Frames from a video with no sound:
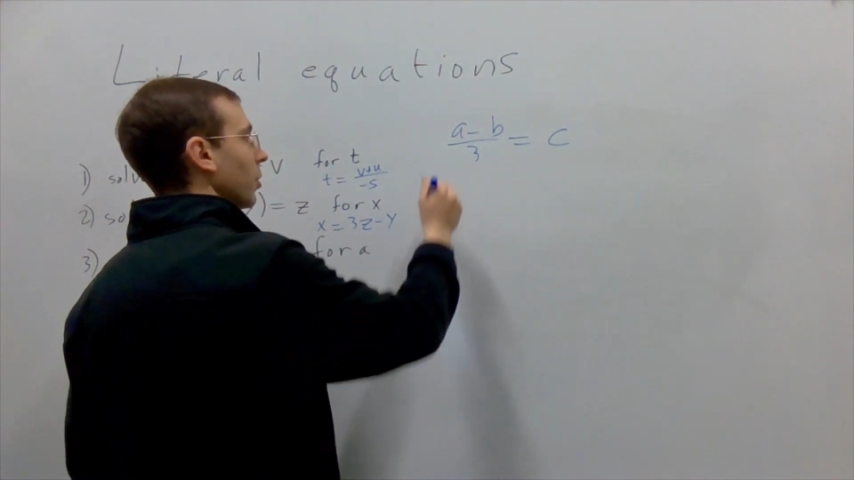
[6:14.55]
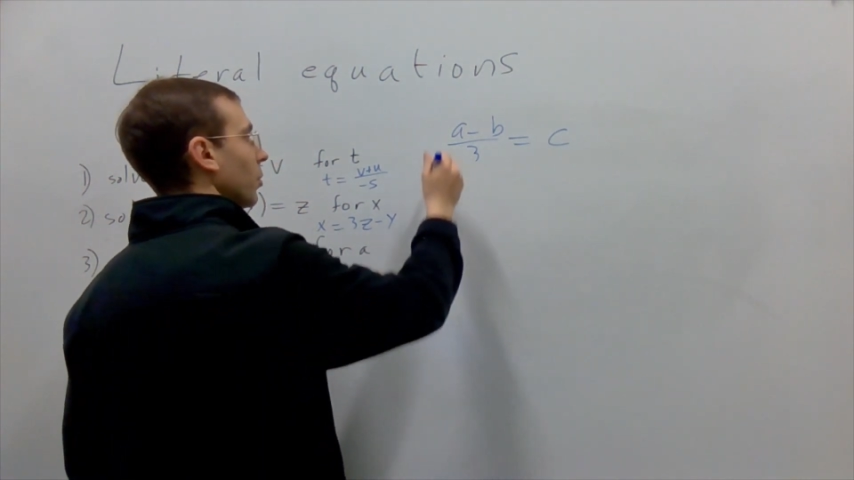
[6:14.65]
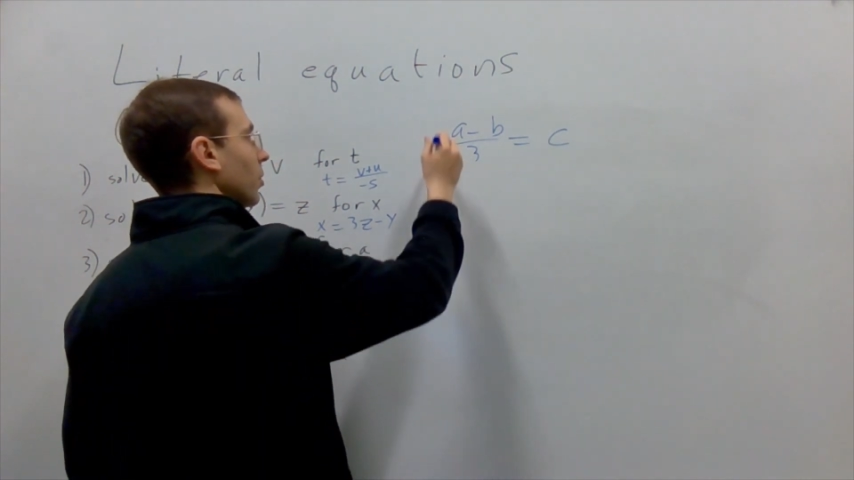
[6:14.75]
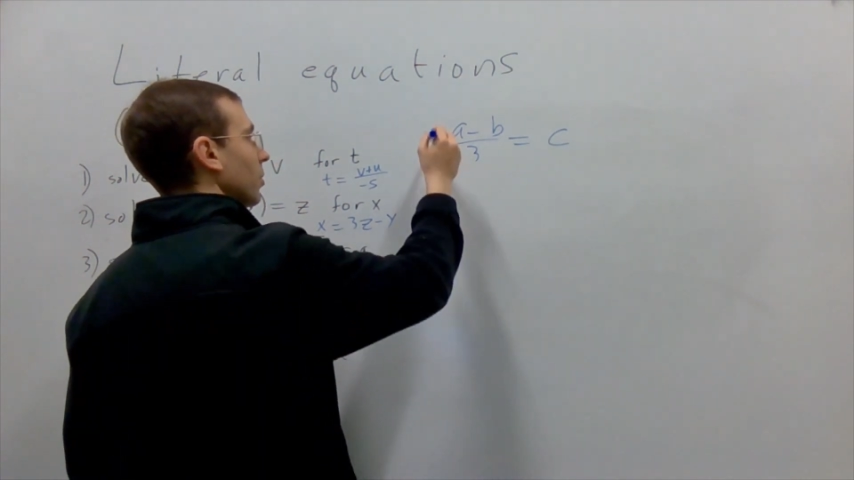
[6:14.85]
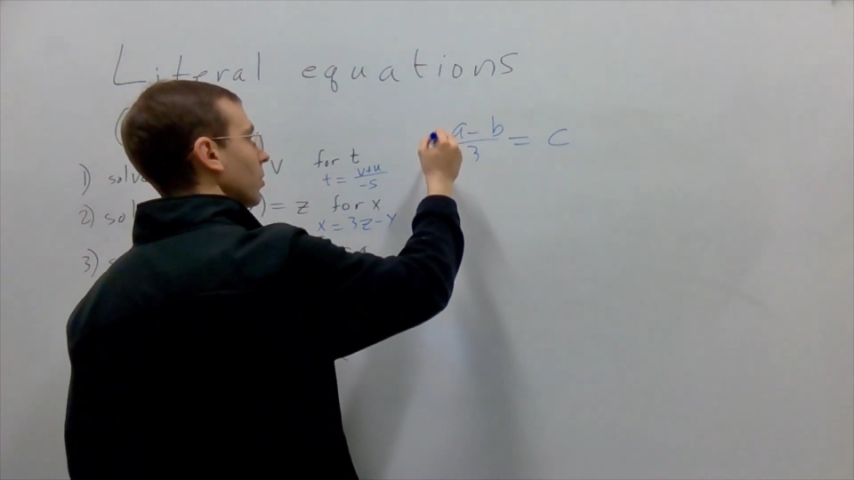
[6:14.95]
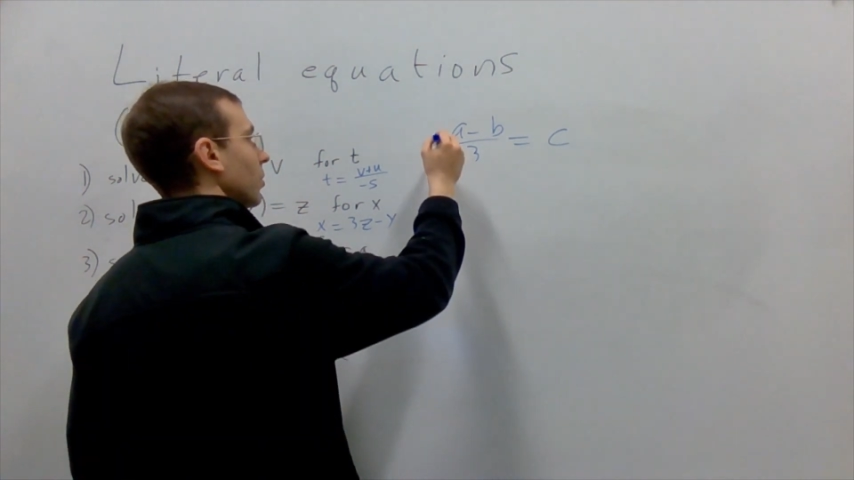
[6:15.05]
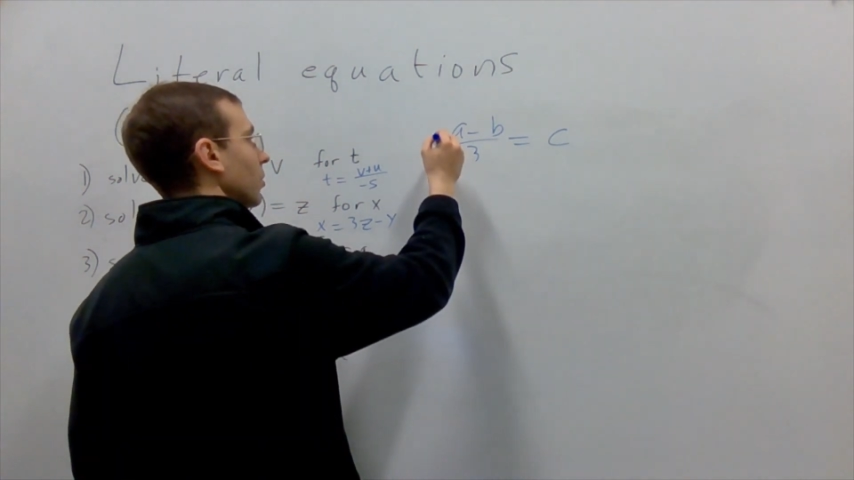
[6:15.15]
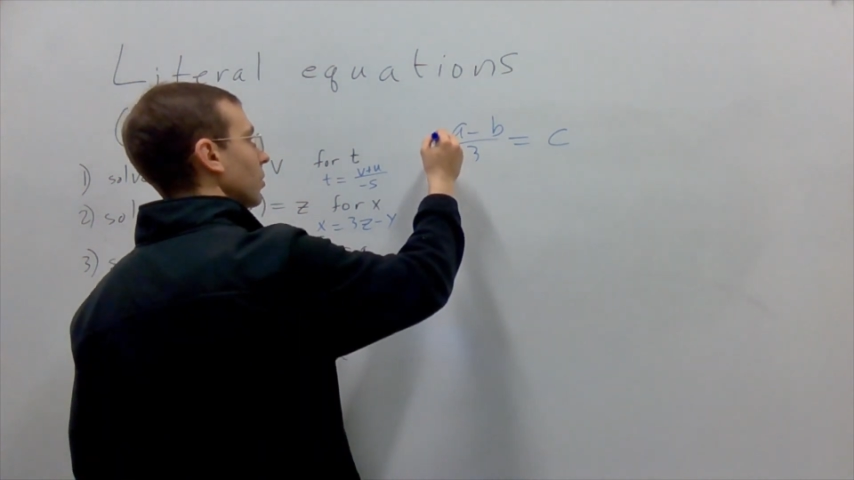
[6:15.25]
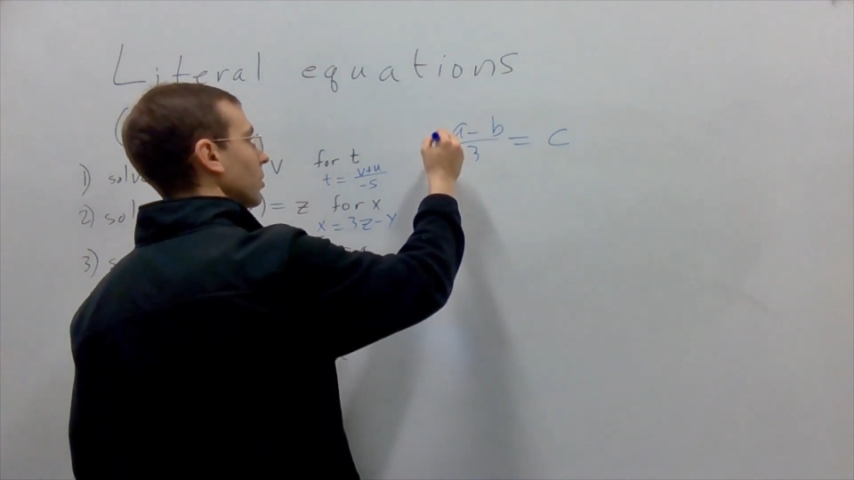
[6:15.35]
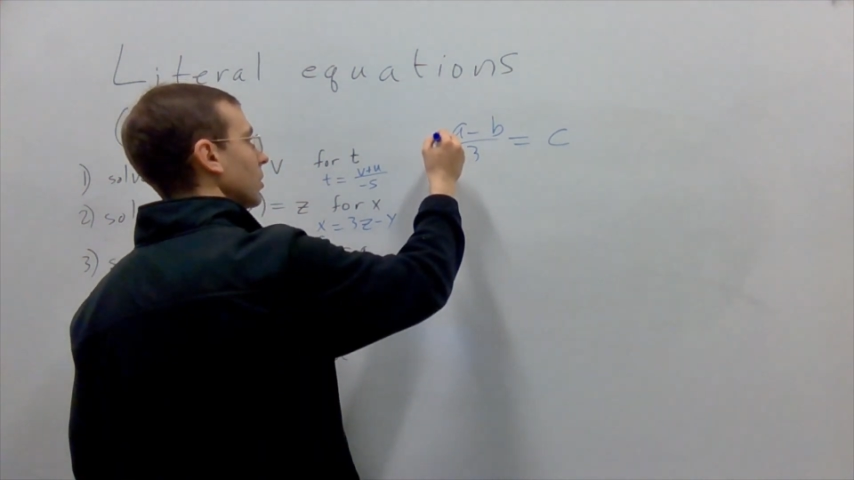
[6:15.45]

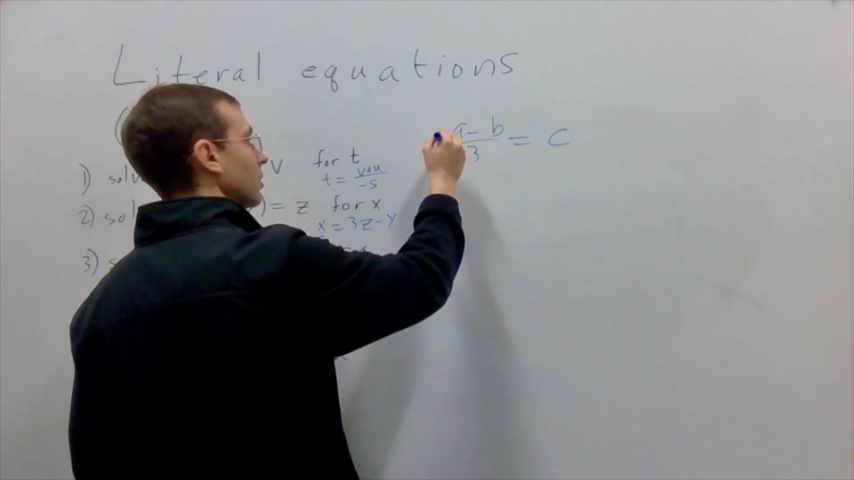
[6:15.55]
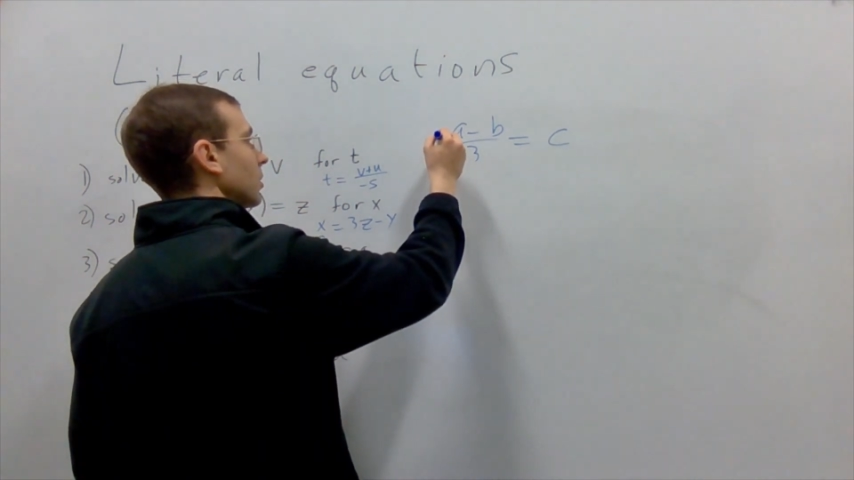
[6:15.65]
1/3,